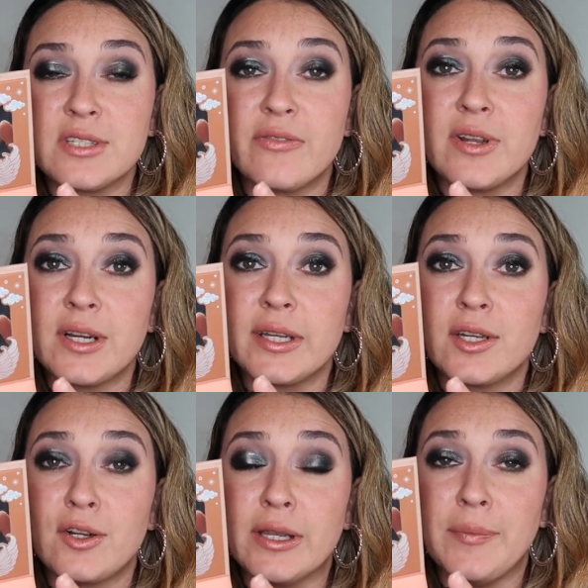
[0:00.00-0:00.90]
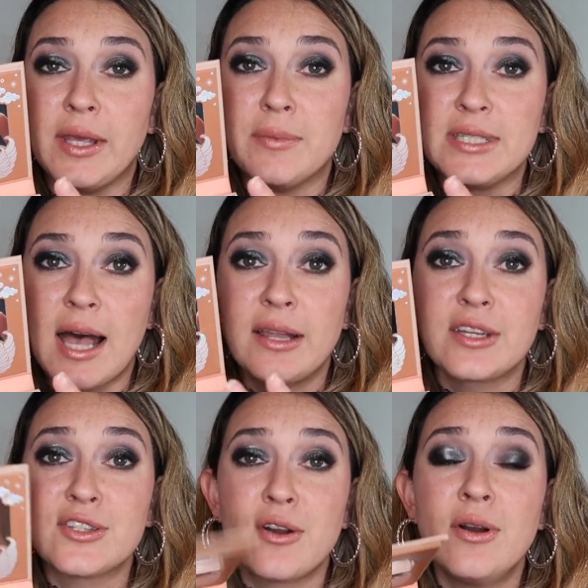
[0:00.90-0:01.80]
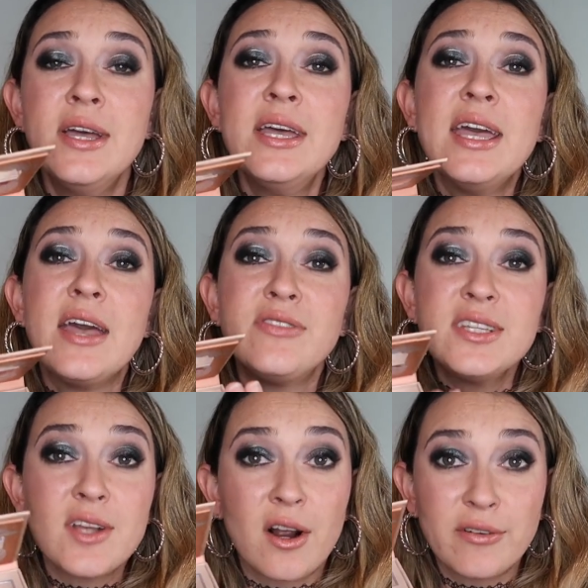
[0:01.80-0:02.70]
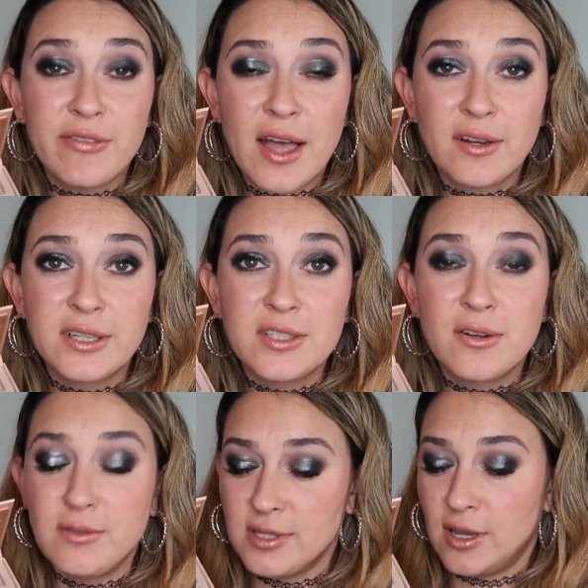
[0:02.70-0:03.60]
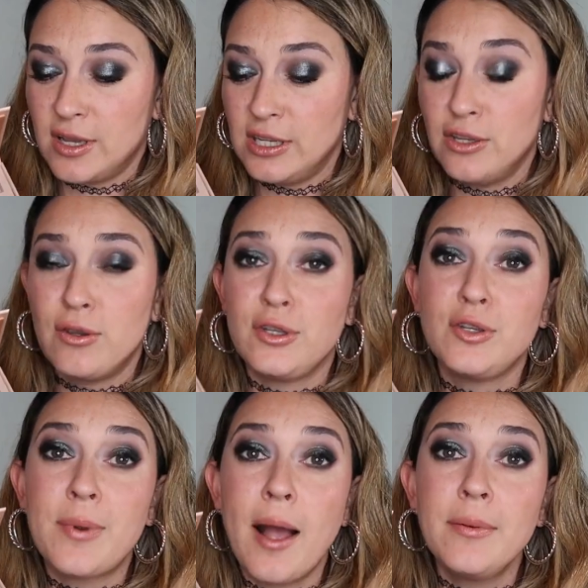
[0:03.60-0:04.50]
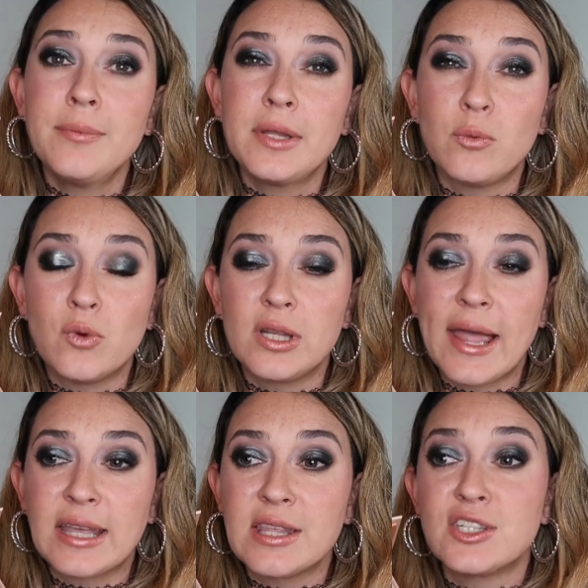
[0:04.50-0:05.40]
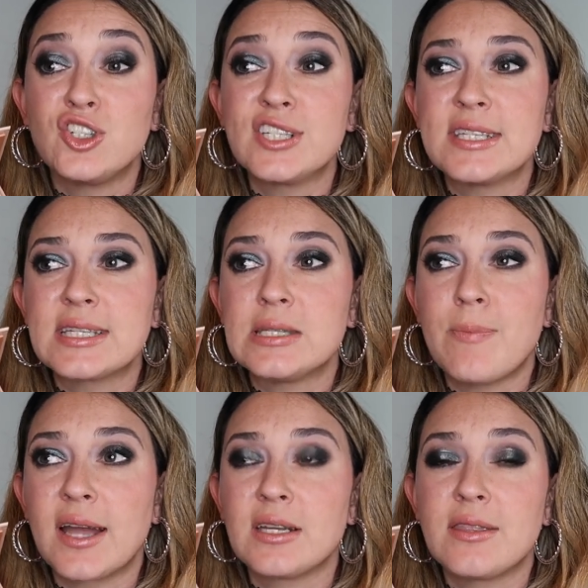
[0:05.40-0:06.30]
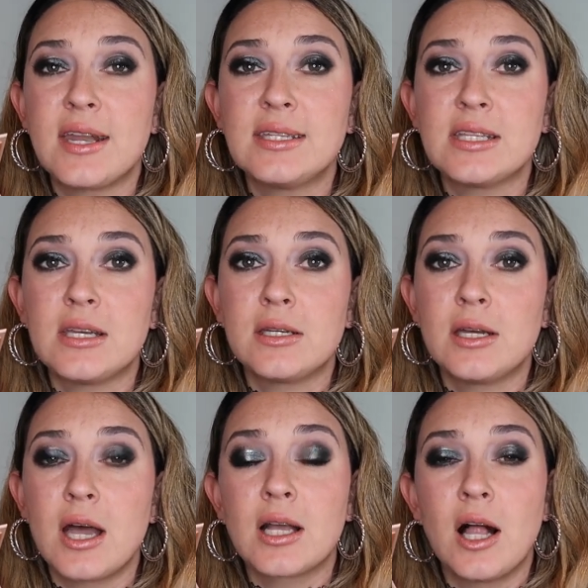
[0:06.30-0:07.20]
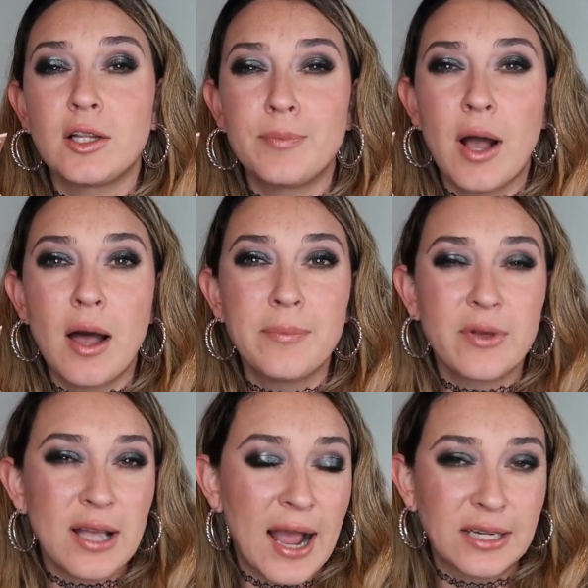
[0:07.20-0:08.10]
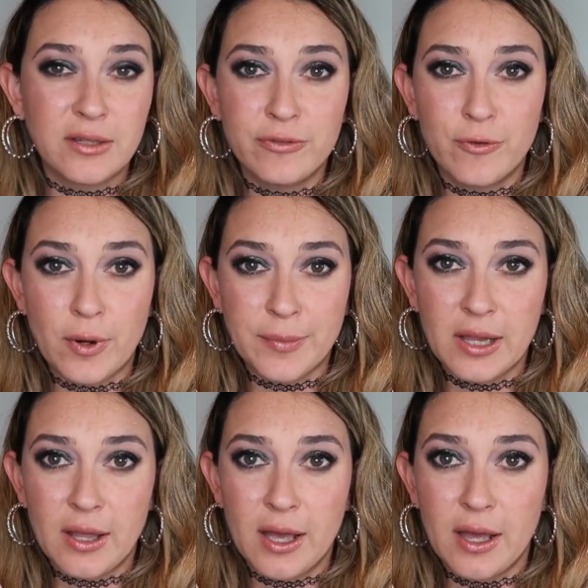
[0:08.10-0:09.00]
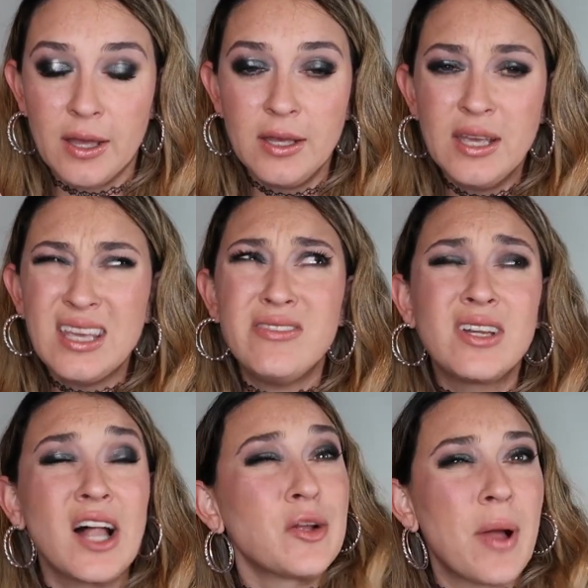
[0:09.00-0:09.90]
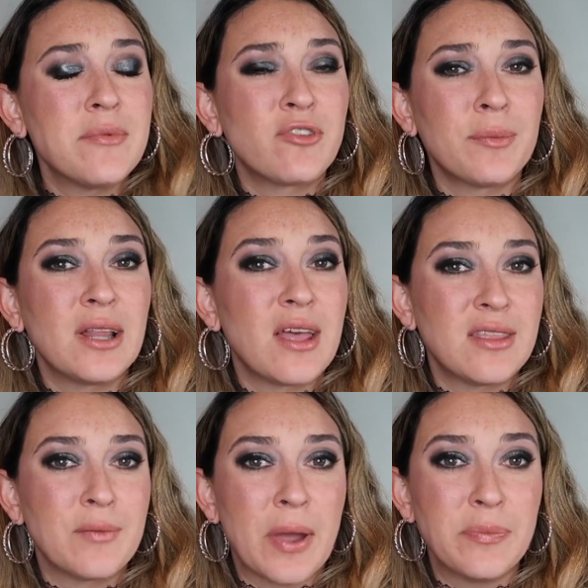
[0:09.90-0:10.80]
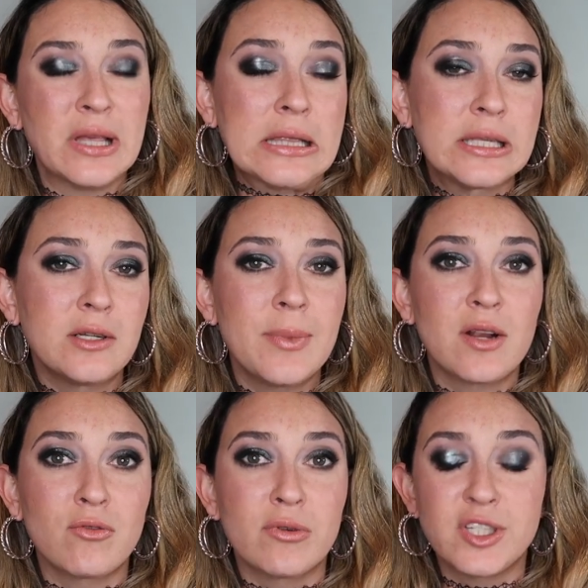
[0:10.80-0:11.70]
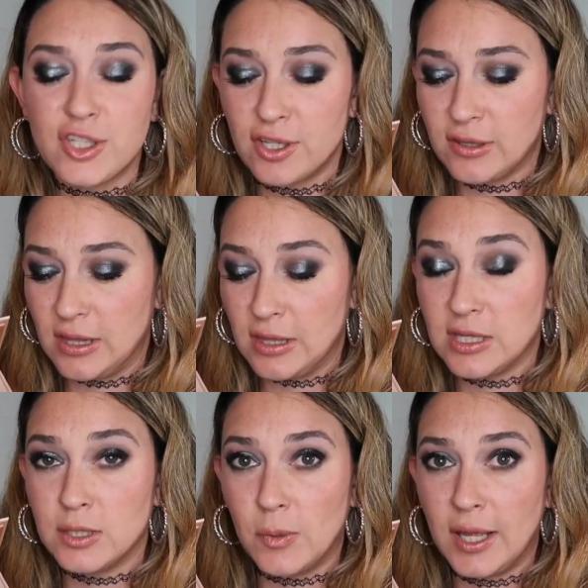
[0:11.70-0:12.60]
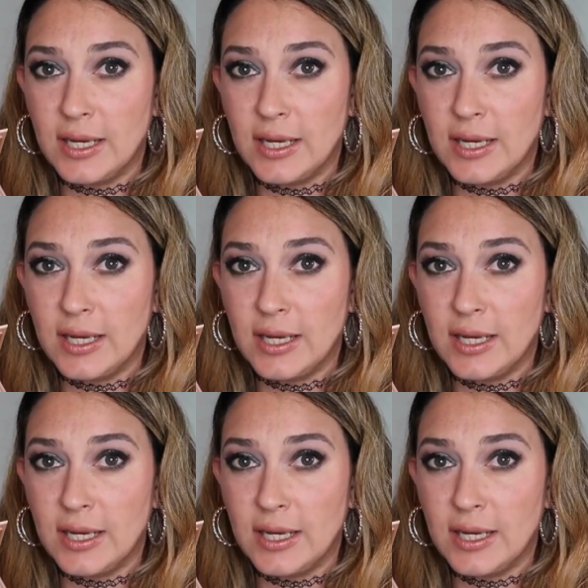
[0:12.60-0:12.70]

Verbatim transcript: It's very creamy metallic. So if these are flattering tones on you, you probably would like this. Just expect that it's a, a ColourPop kind of formula. Even ColourPop's formula I think might be a little bit richer than this one.